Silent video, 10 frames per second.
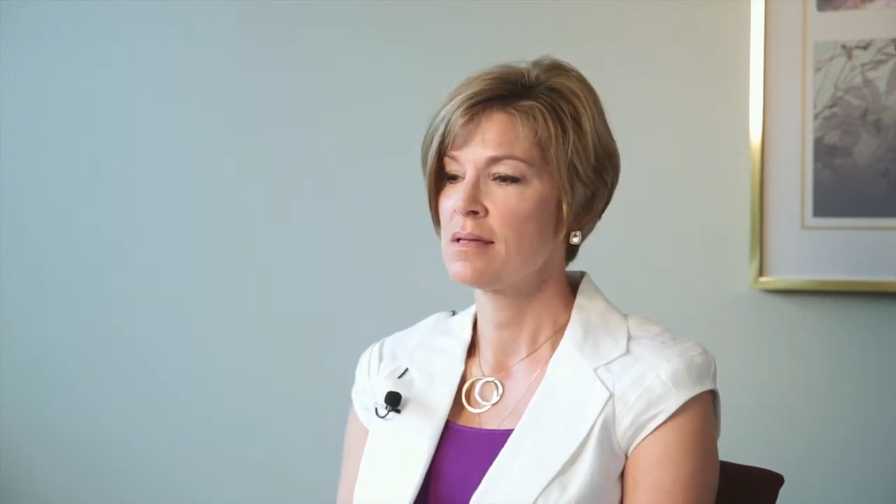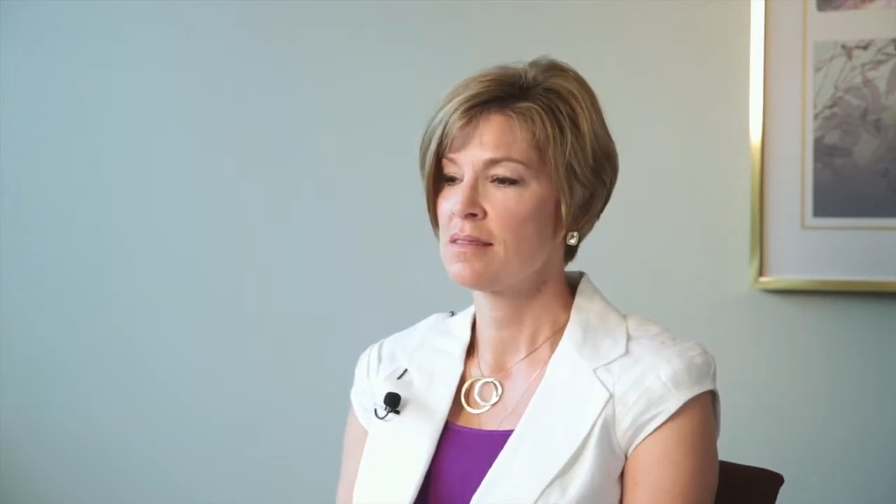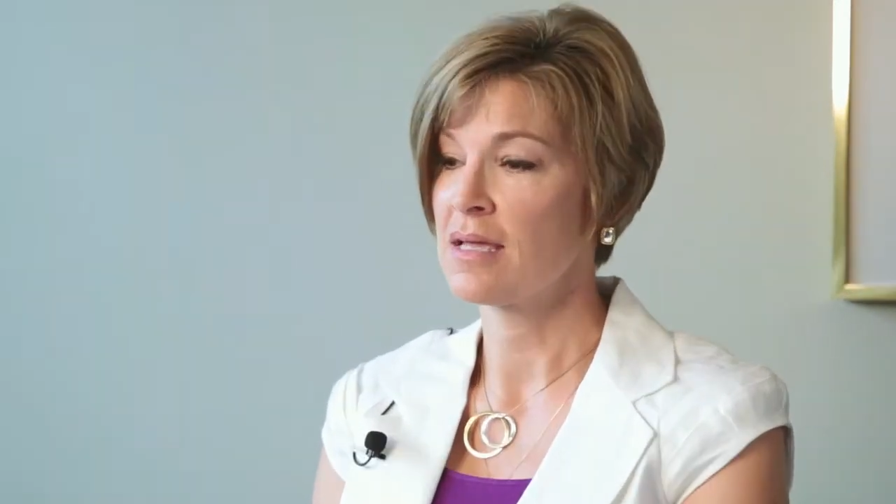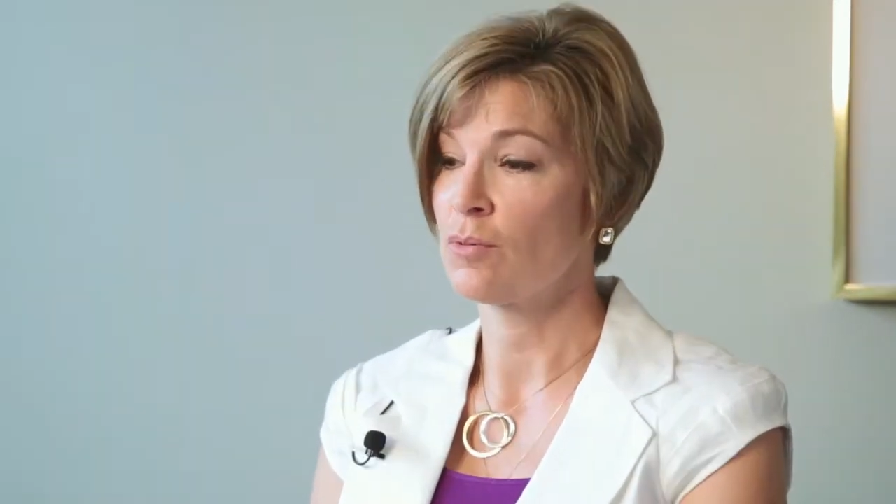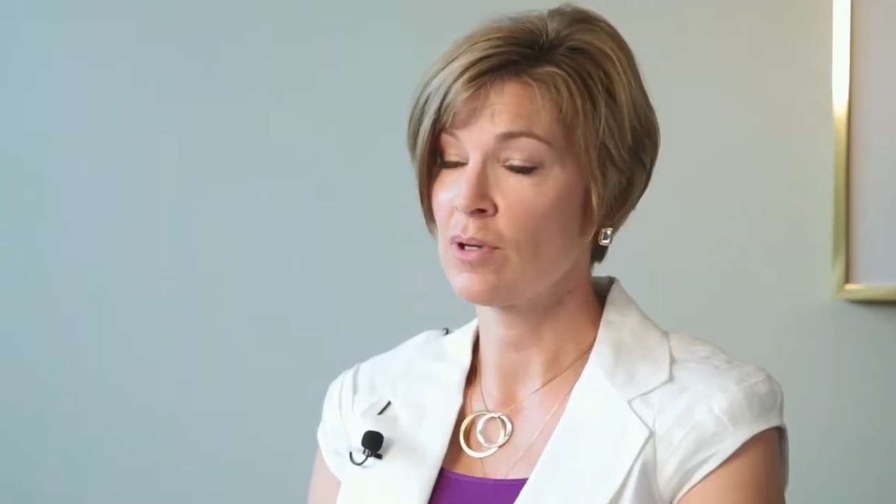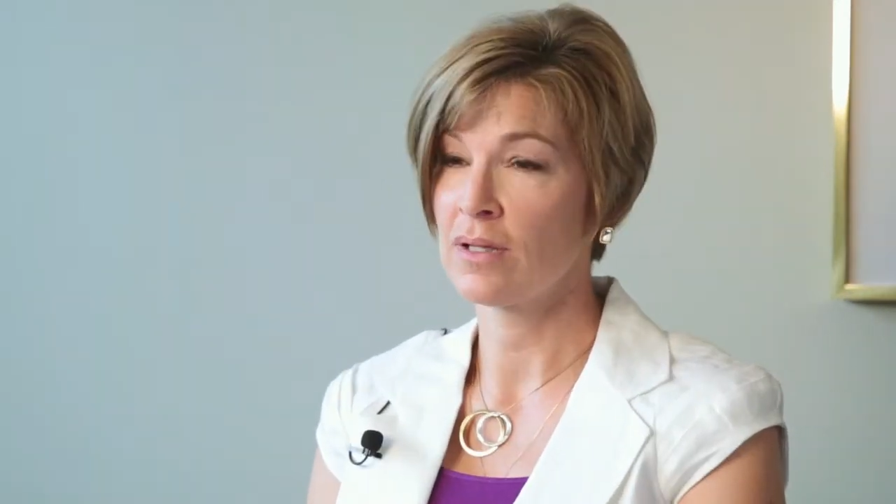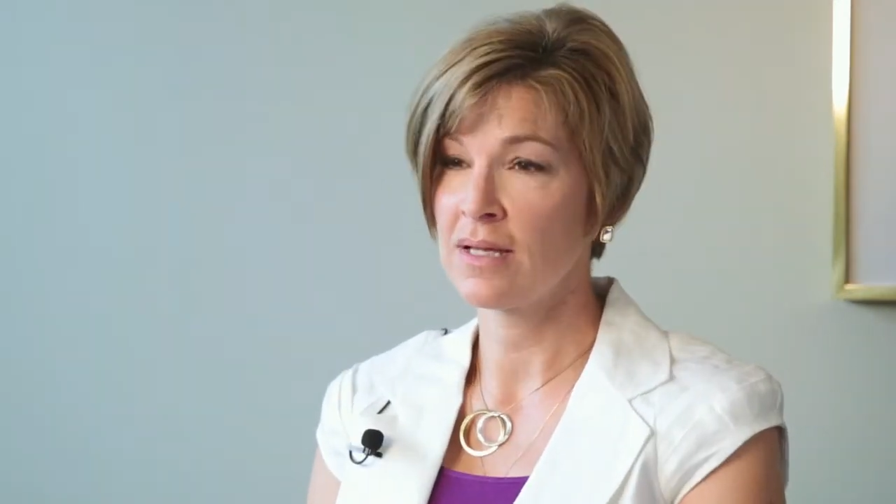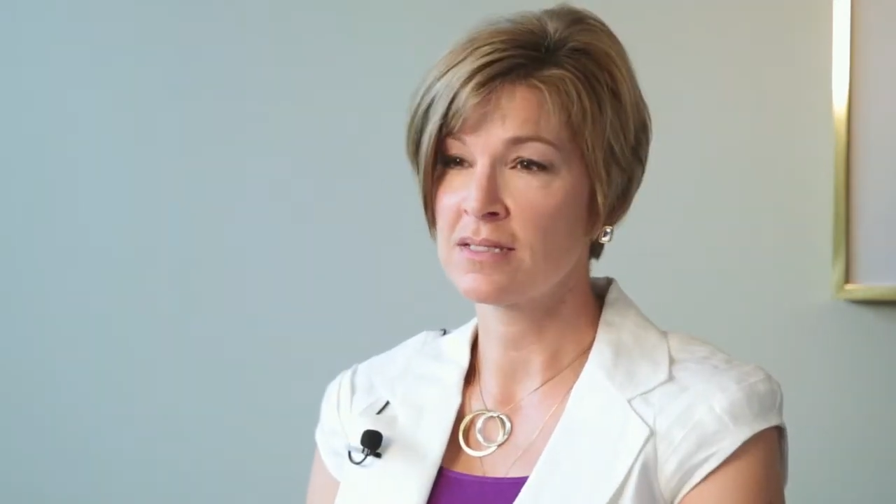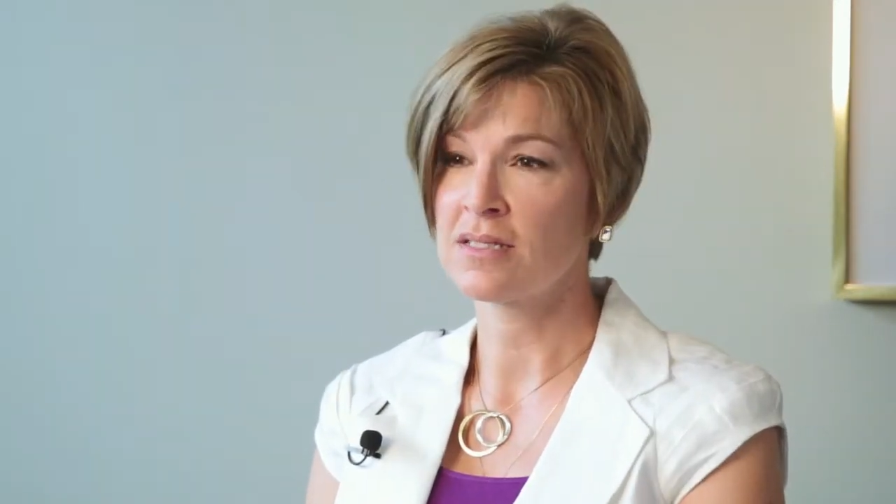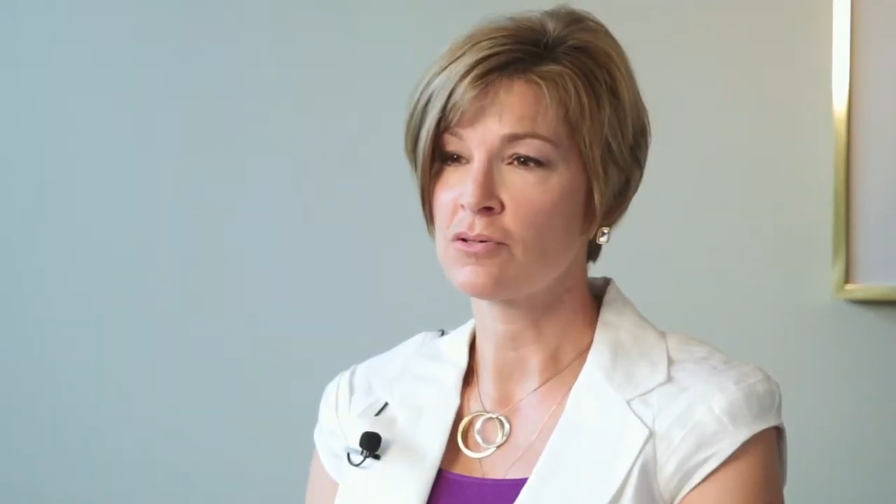thing
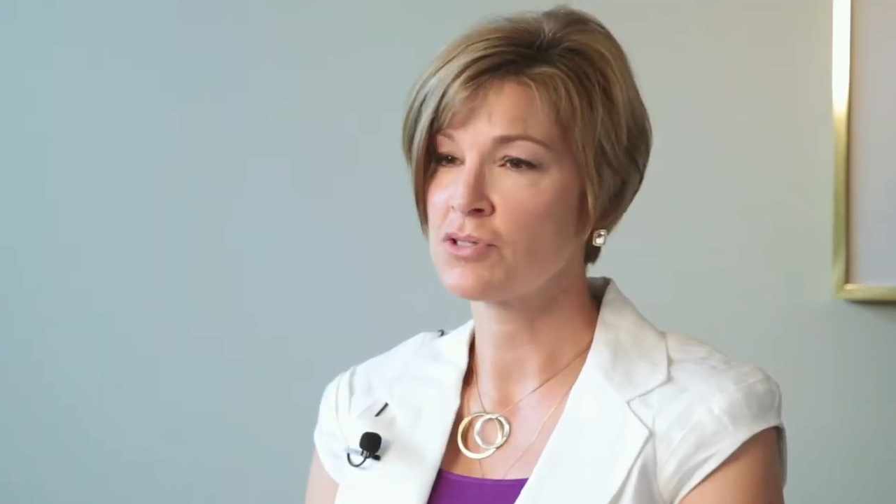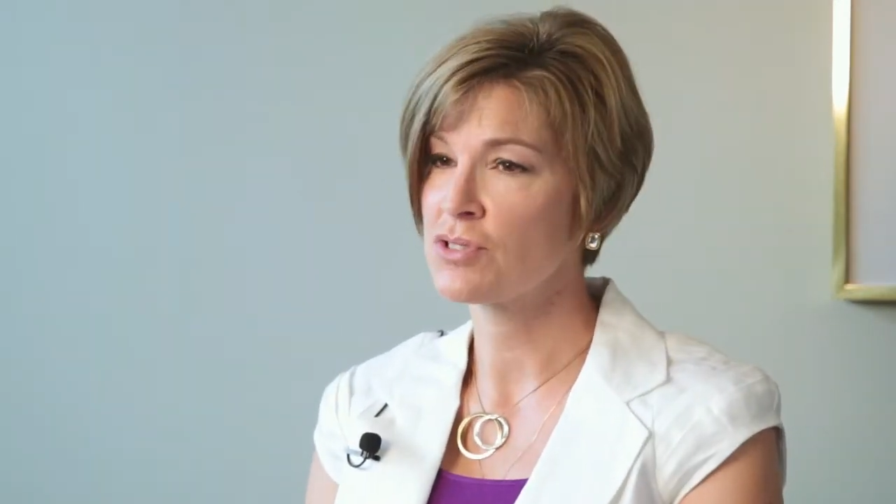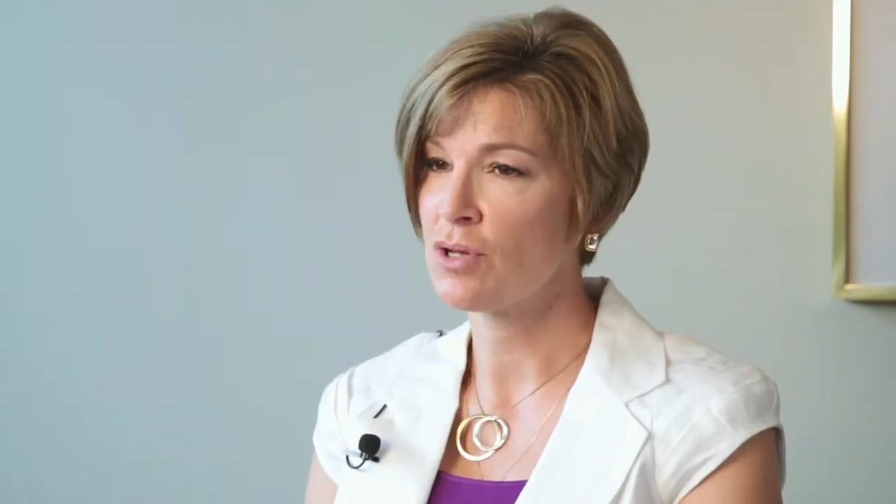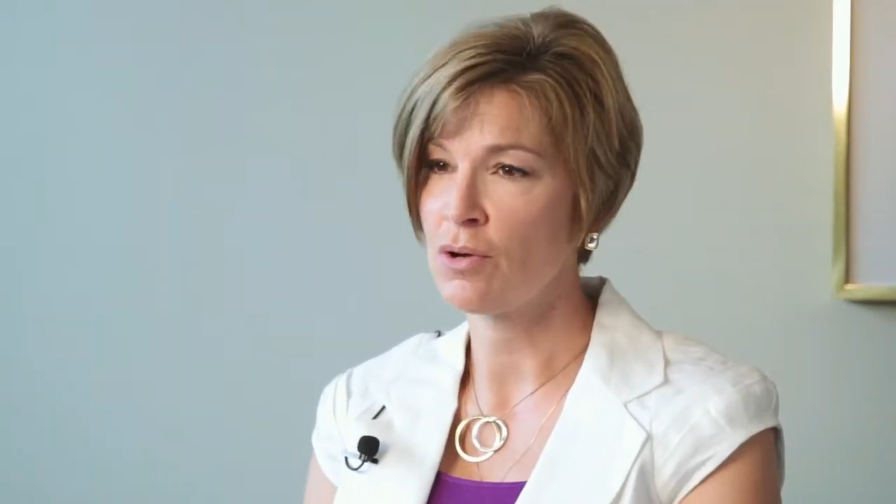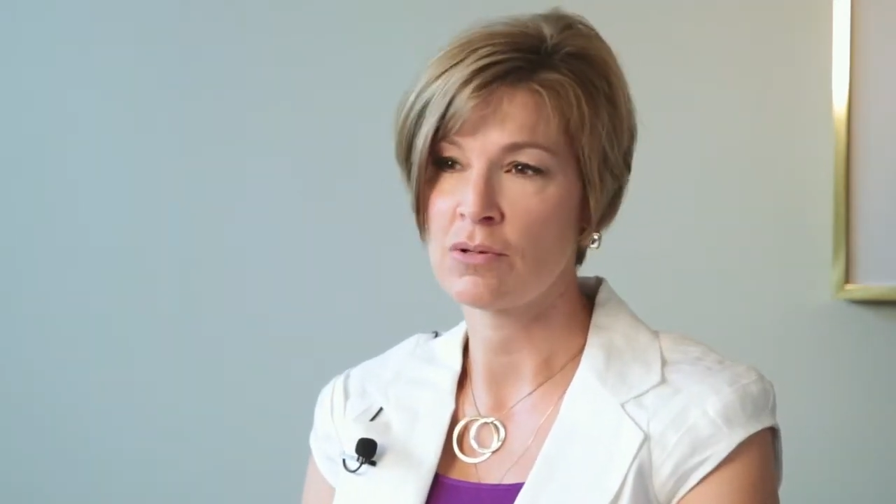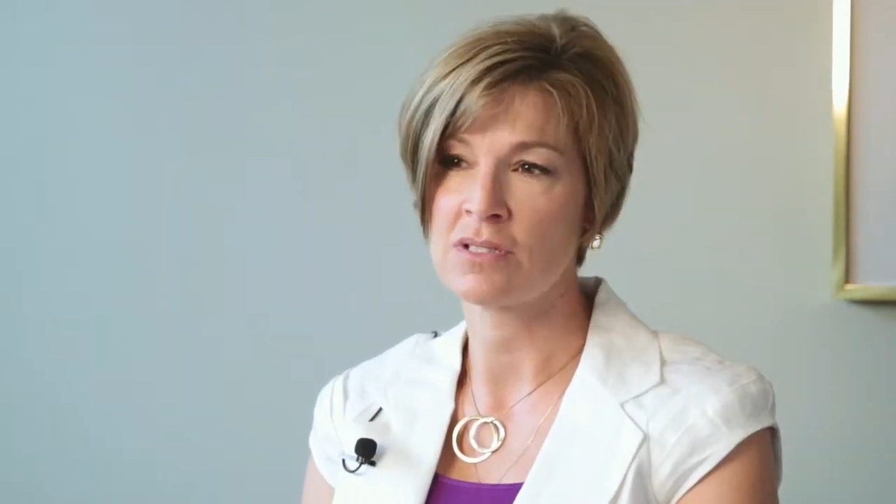really is they're so